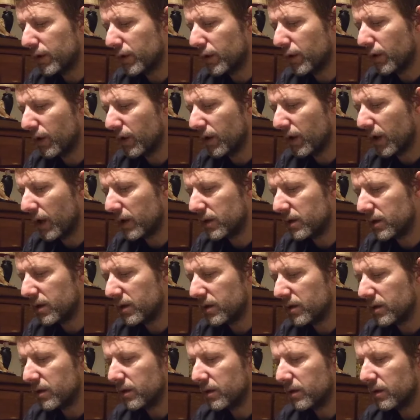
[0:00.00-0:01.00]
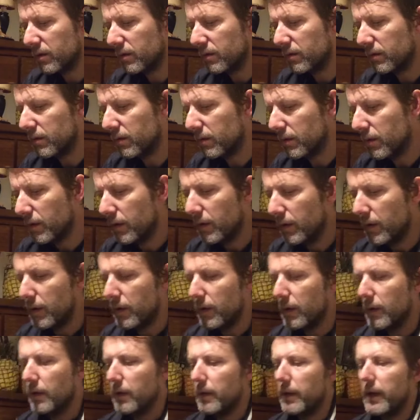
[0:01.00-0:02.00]
to cut losses.
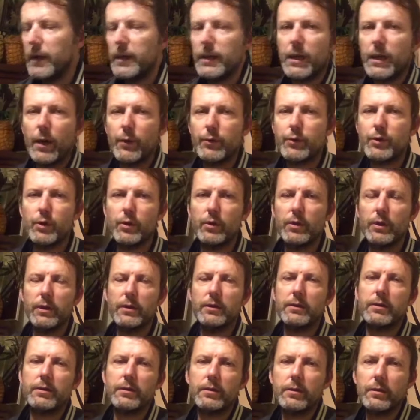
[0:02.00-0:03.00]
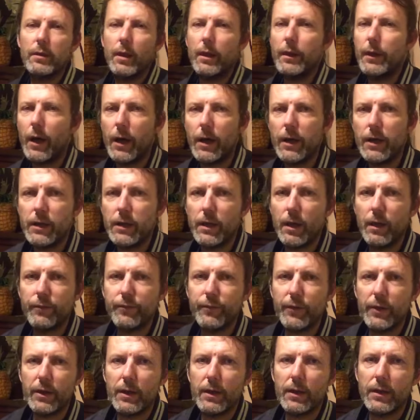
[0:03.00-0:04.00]
Eco toilets are not
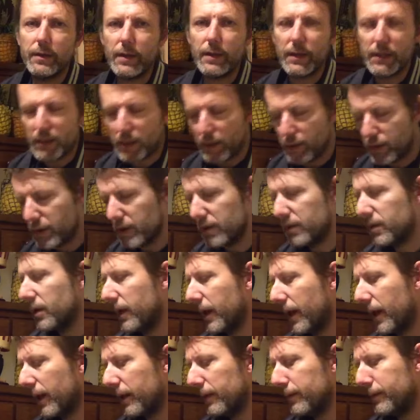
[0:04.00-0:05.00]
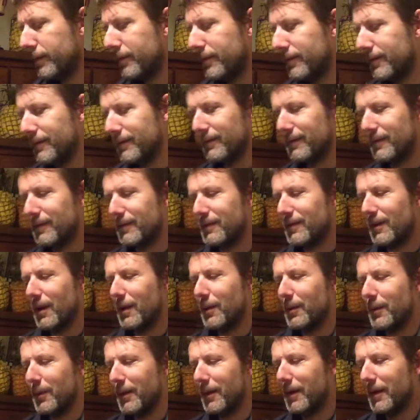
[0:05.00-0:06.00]
eco-friendly. That's the gist of that.
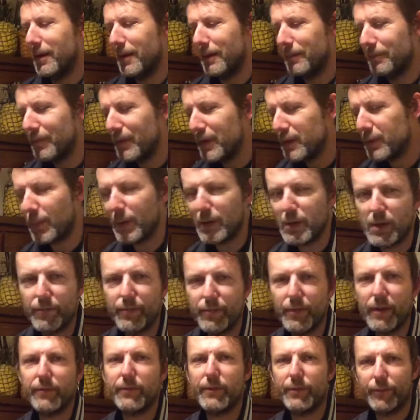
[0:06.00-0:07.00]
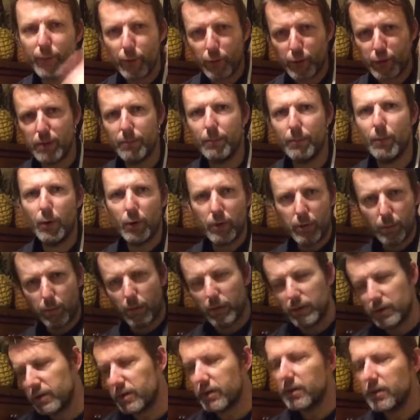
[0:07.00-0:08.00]
So especially if you have to flush it more than
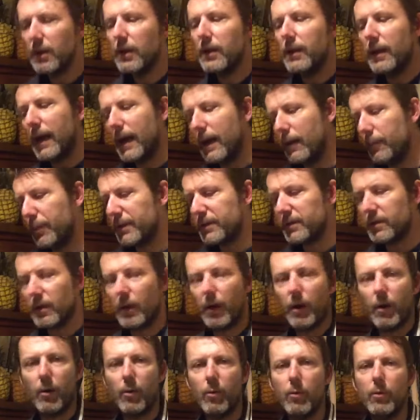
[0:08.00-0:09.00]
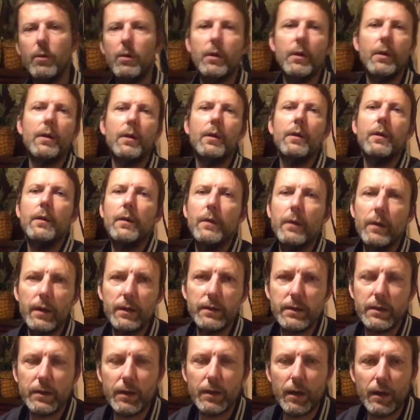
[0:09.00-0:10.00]
once, how big's the hole?
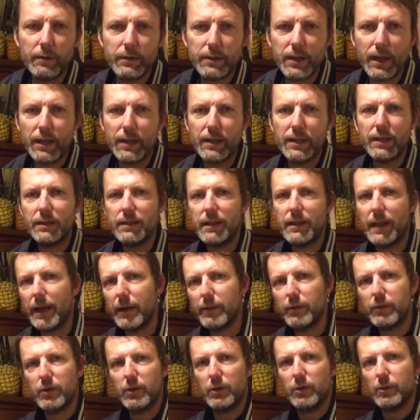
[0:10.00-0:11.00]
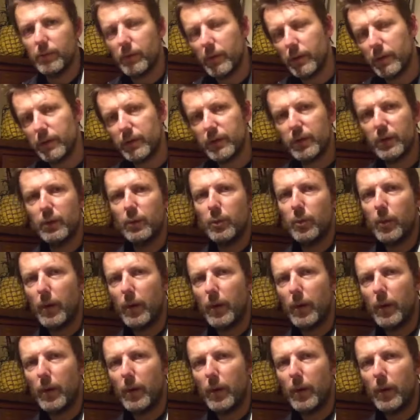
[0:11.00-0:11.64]
Is it not taking it down too